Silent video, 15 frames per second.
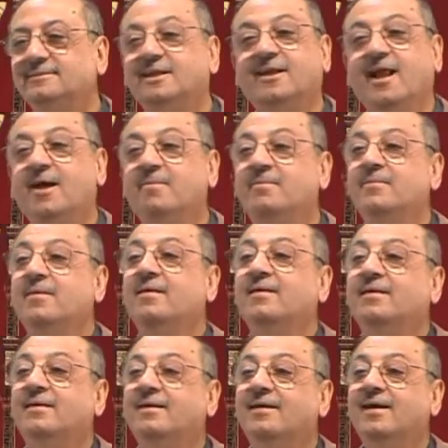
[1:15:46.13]

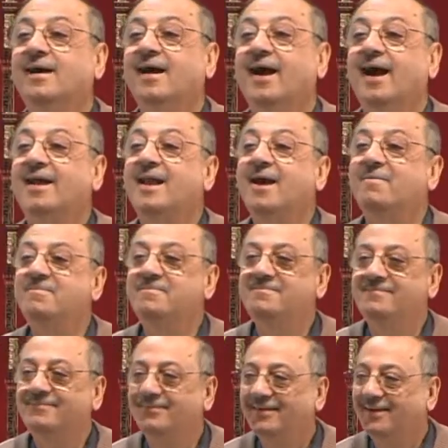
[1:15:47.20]
lam
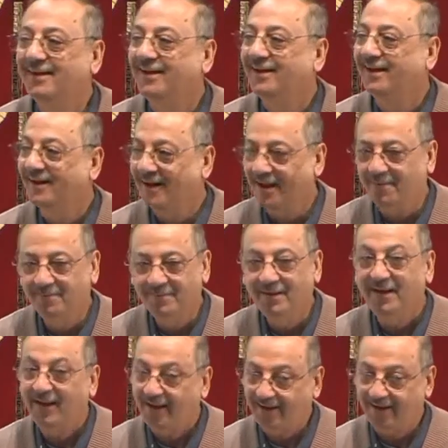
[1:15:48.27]
anam. Lam
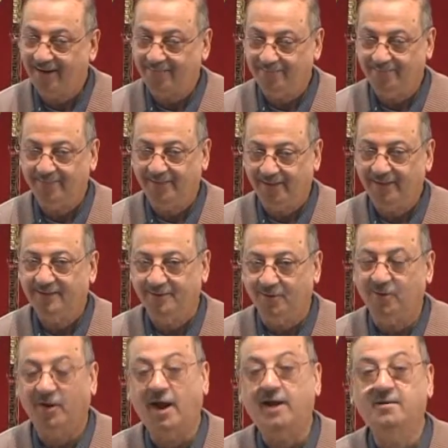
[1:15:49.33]
anam.
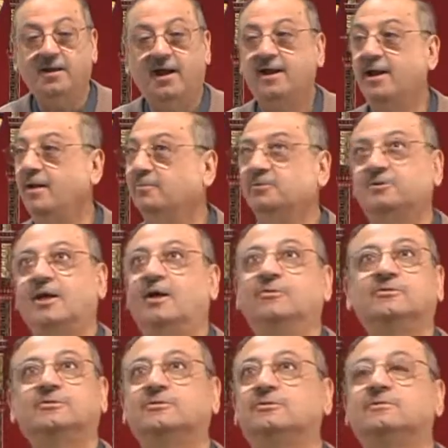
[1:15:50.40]
No, anam
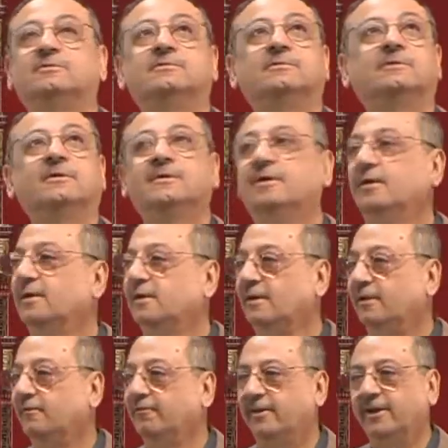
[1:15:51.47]
sounds
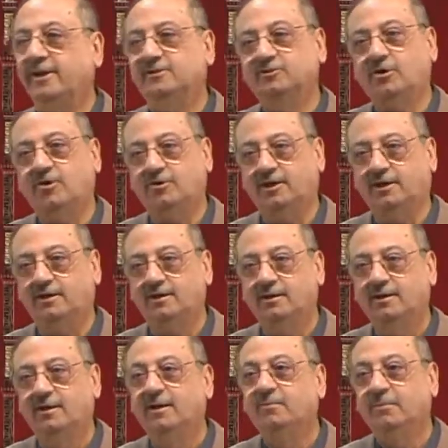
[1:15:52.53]
very exotic.
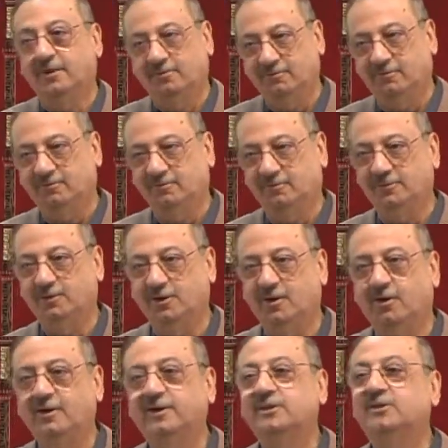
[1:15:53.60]
But
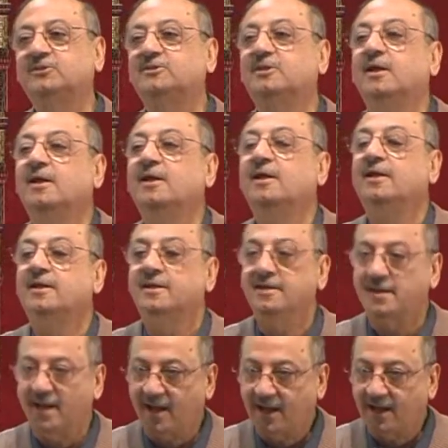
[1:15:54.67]
it is
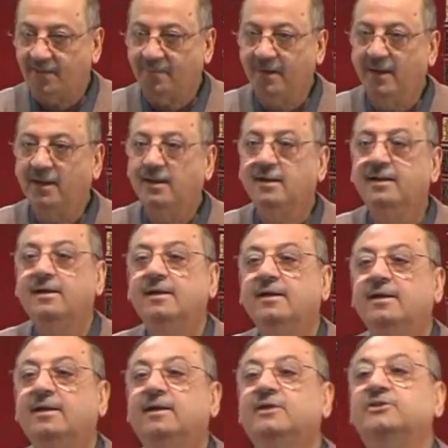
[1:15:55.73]
nāma
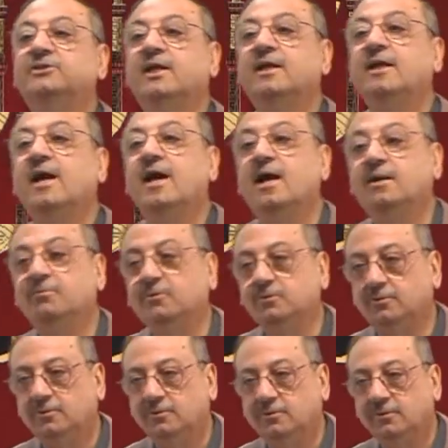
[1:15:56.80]

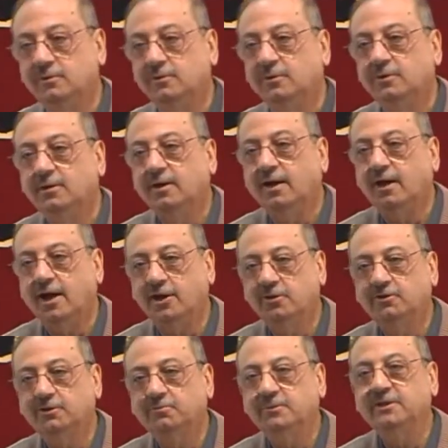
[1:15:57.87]
yanamu. Are
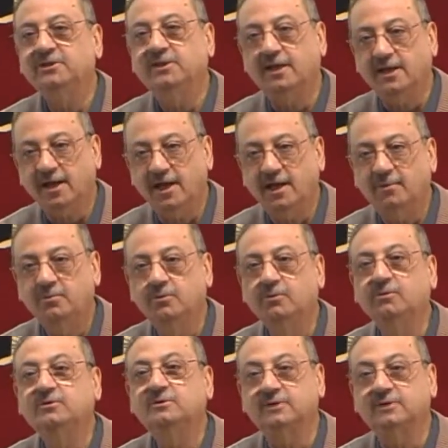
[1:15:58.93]
you with me? Yanamu,